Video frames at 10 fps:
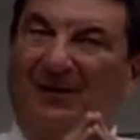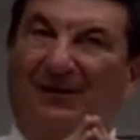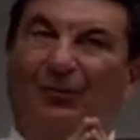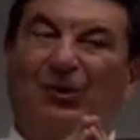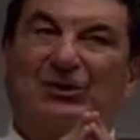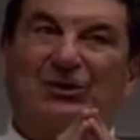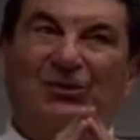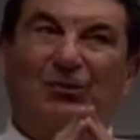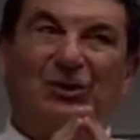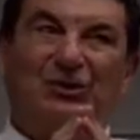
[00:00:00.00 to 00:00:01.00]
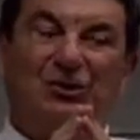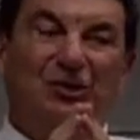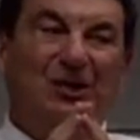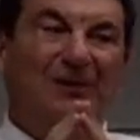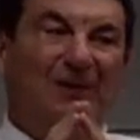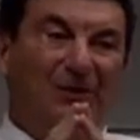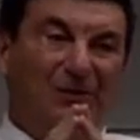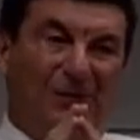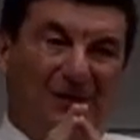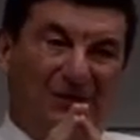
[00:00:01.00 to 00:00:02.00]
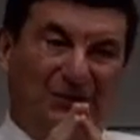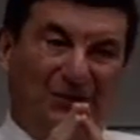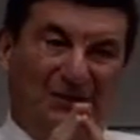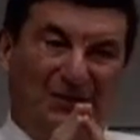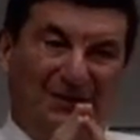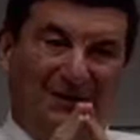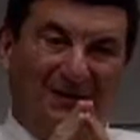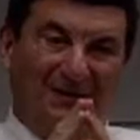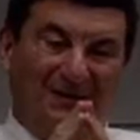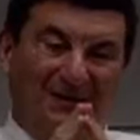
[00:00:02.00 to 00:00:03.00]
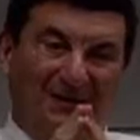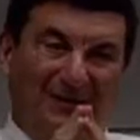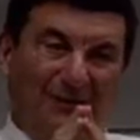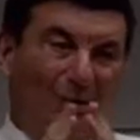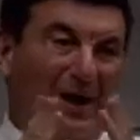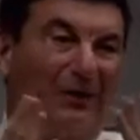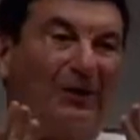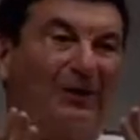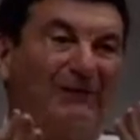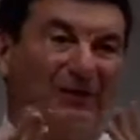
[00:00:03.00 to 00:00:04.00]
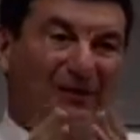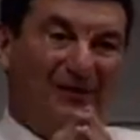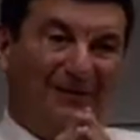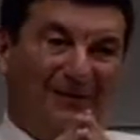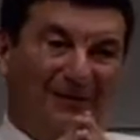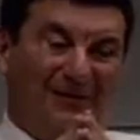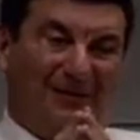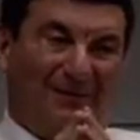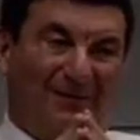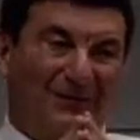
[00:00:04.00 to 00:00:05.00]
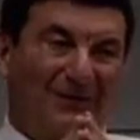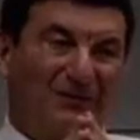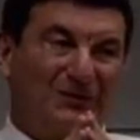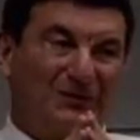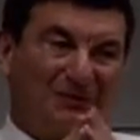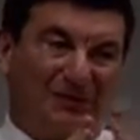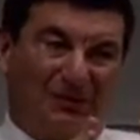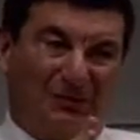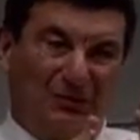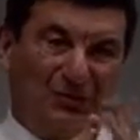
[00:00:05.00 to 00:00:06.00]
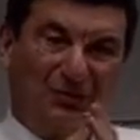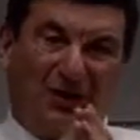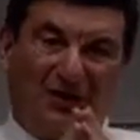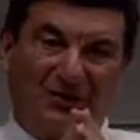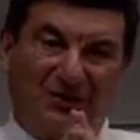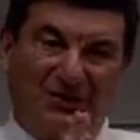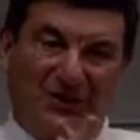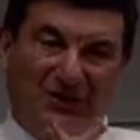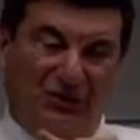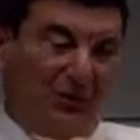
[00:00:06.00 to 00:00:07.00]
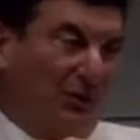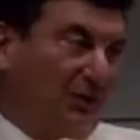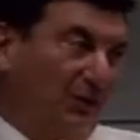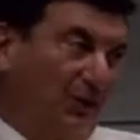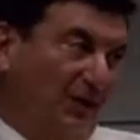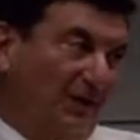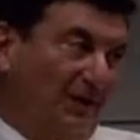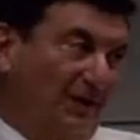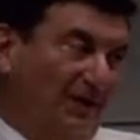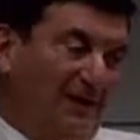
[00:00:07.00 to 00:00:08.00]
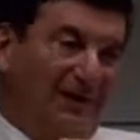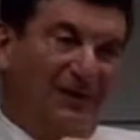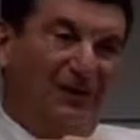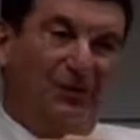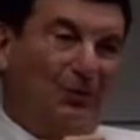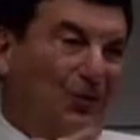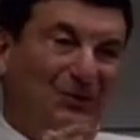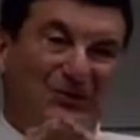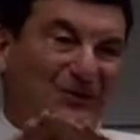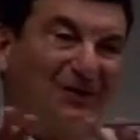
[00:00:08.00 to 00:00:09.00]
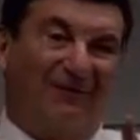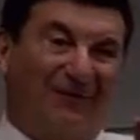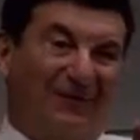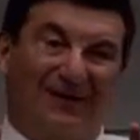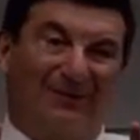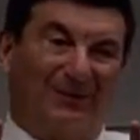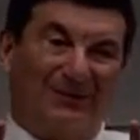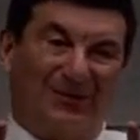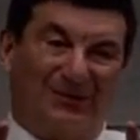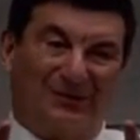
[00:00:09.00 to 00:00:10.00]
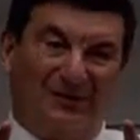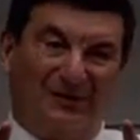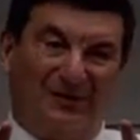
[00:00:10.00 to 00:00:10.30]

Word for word: what's what's unique about new orleans is why we live here uh, most of us, particularly once you get your college education, you can go anywhere you want. New Orleans is different than any place else.